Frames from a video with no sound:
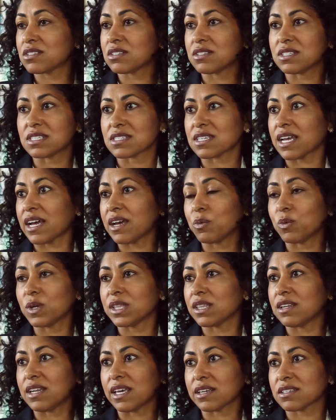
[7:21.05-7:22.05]
to decide
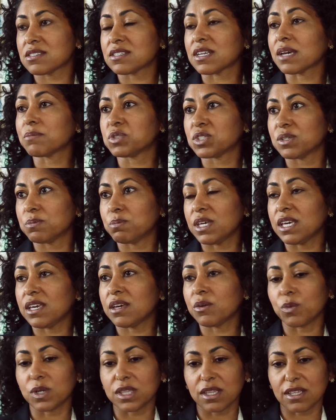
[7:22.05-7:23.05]
what the next step should be
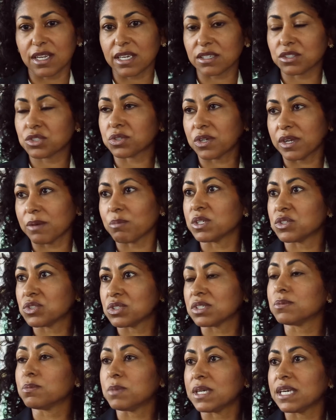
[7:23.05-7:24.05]
and what the next treatment
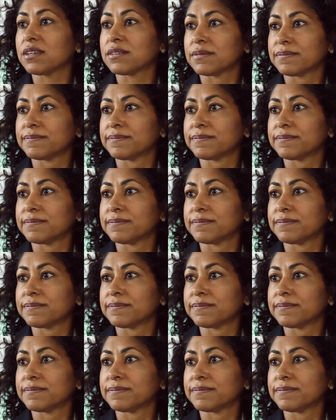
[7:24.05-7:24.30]
should be.